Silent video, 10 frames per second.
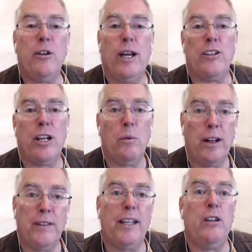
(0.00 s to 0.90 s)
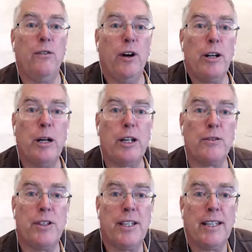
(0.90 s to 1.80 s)
Angie. I want to thank you very much
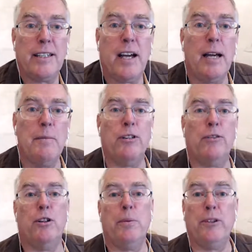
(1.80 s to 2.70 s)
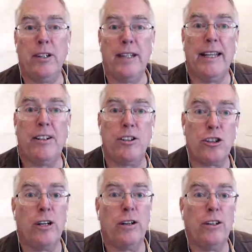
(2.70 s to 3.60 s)
for taking time out of your busy day to
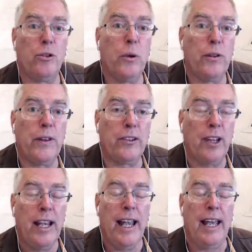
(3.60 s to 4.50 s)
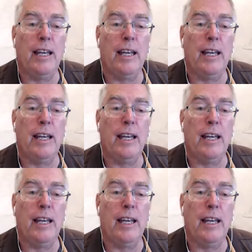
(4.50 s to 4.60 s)
share this with us.